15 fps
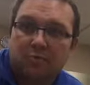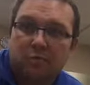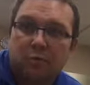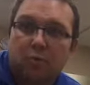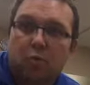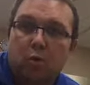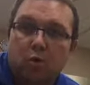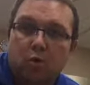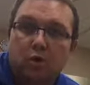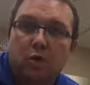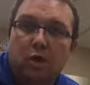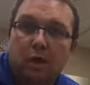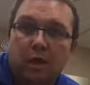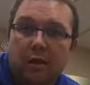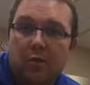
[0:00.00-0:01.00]
we want to
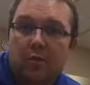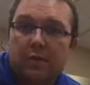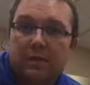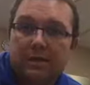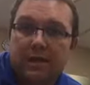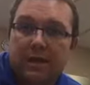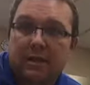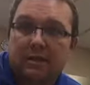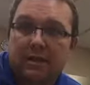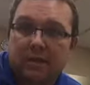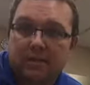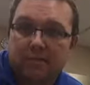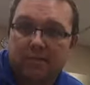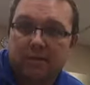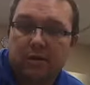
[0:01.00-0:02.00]
load the tendon
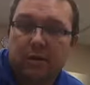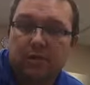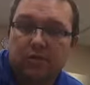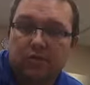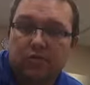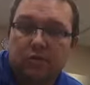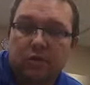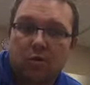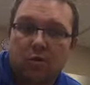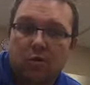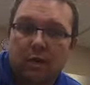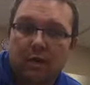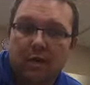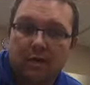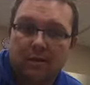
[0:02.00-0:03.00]
in a very controlled way.